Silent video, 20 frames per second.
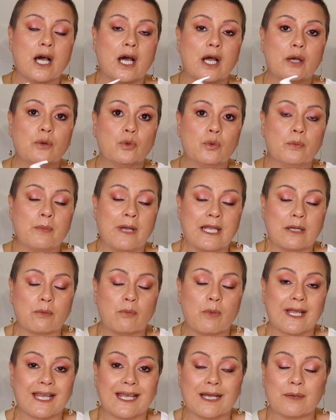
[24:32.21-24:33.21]
I will
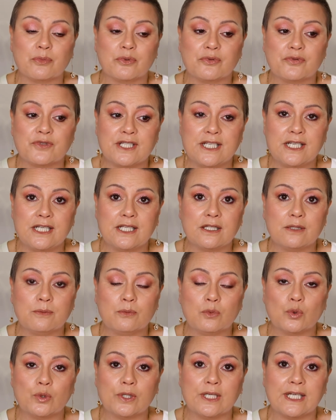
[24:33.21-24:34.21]
make my cup of tea in the
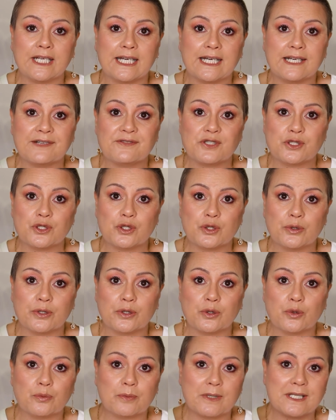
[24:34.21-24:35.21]
morning after
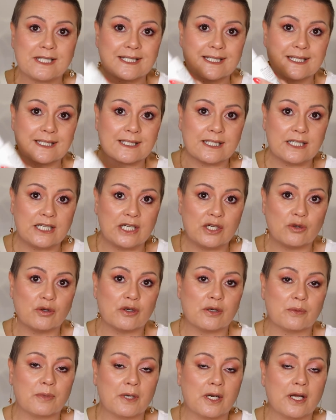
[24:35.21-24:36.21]
doing all my skincare
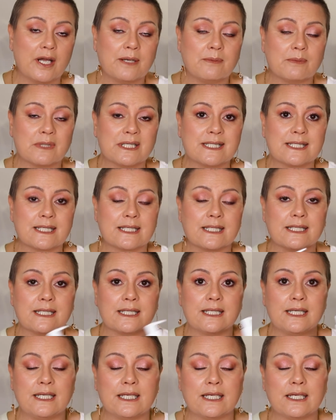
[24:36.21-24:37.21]
and applying my
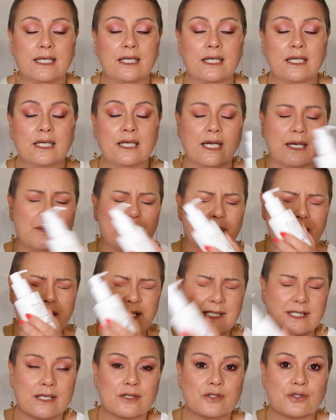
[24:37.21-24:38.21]
skincare and my
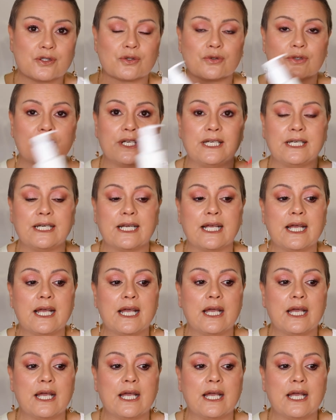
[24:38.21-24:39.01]
sunscreen.